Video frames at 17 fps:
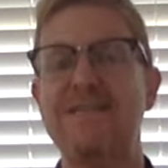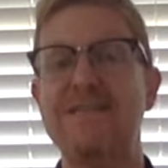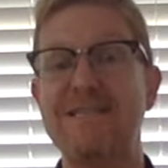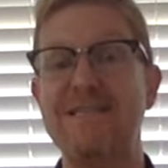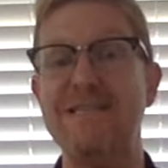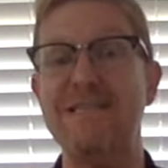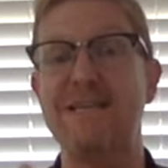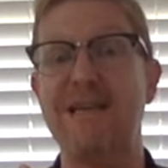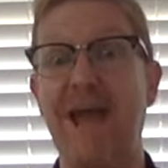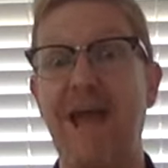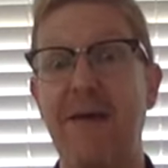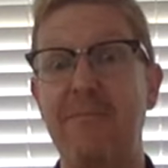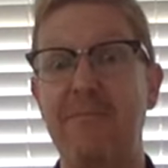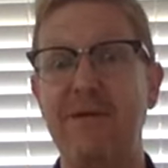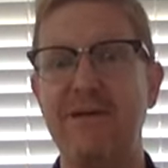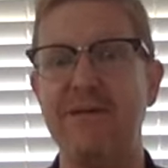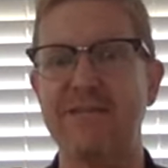
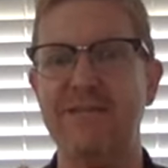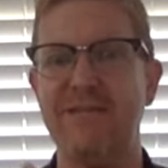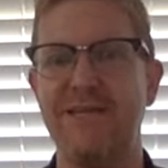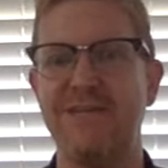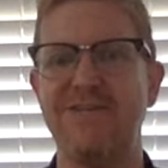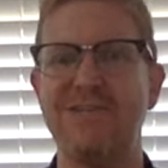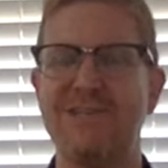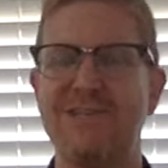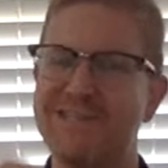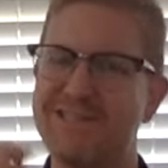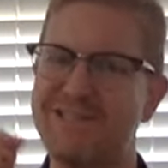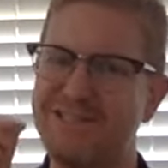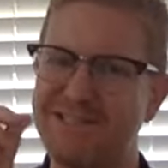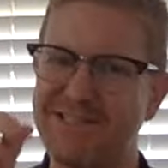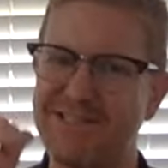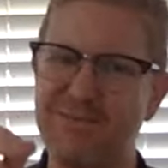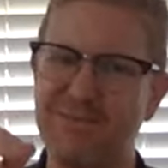Decapitation. You
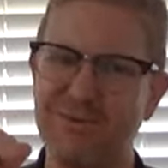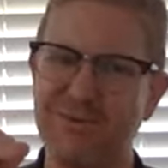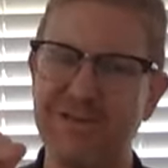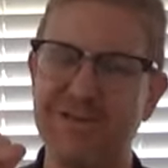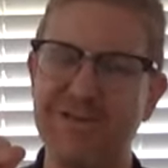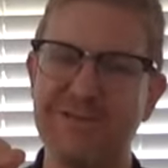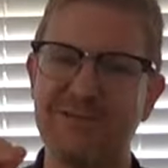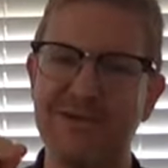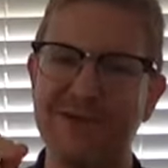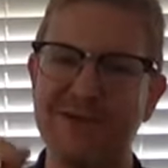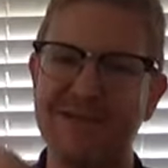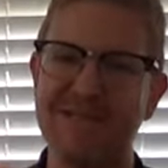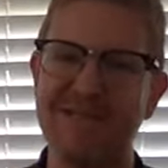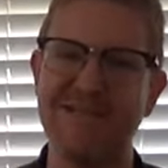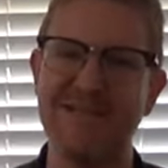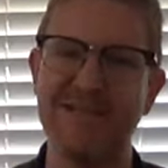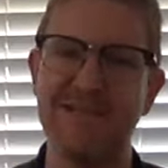see where, where it
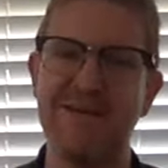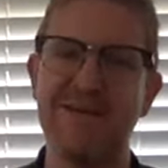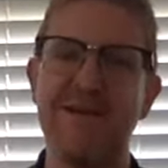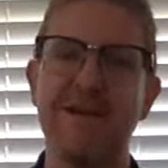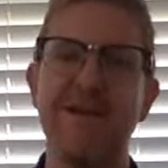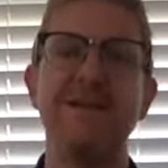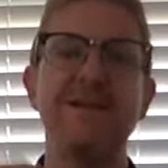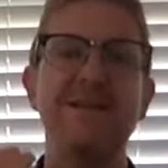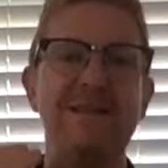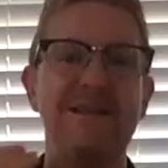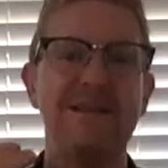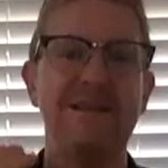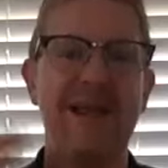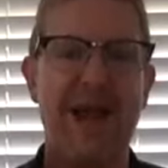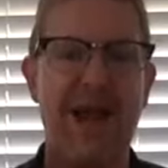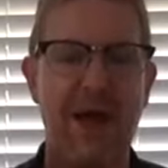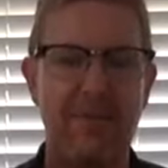is there? The
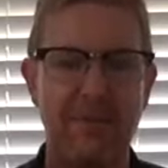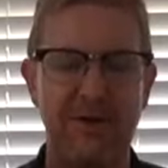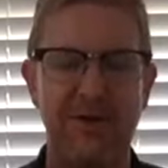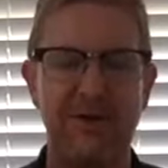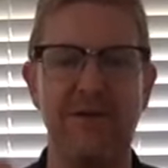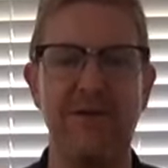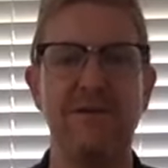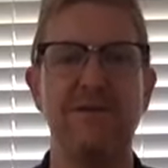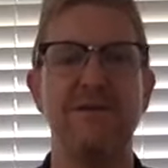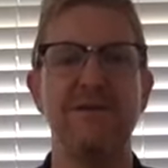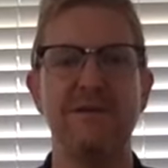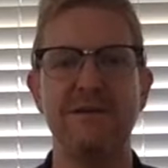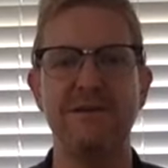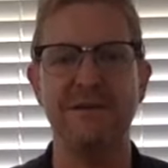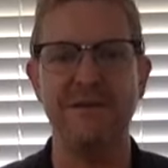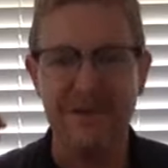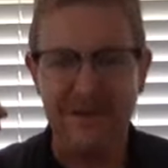capital,
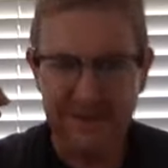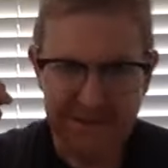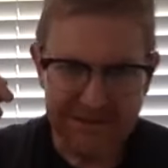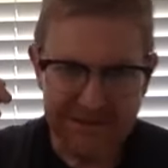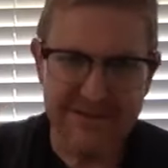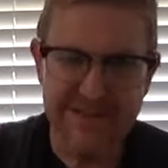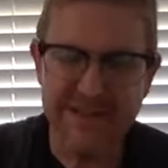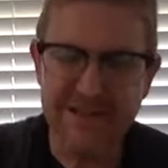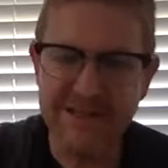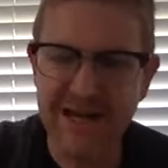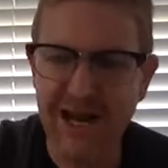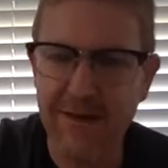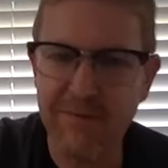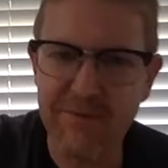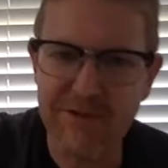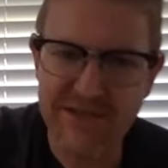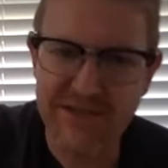the
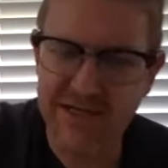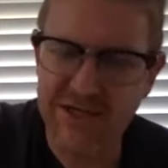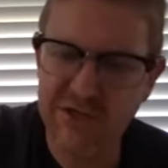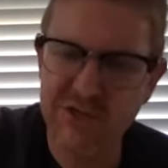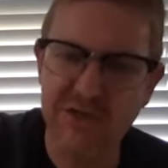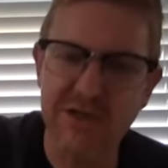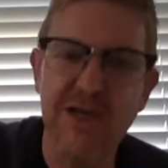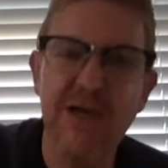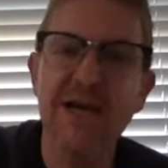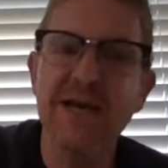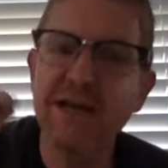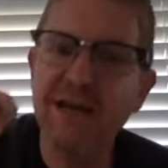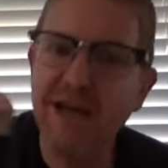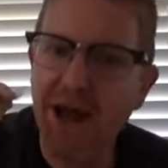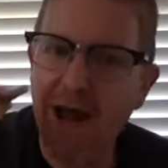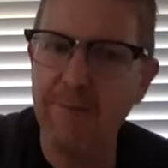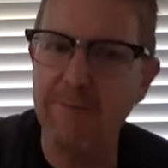decapitation
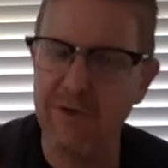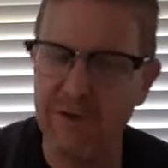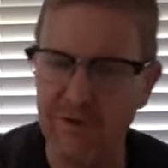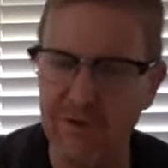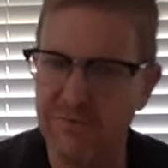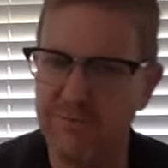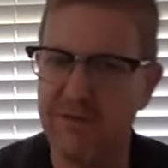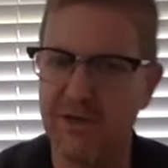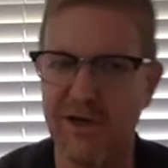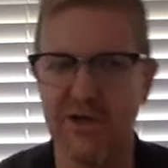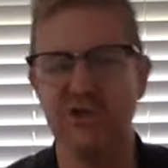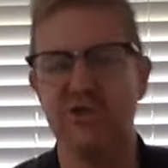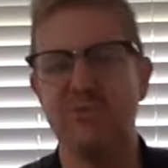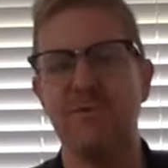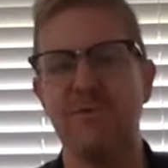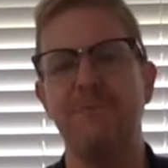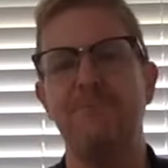capital
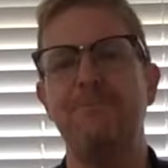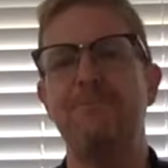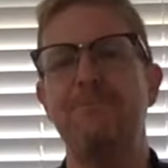punishment.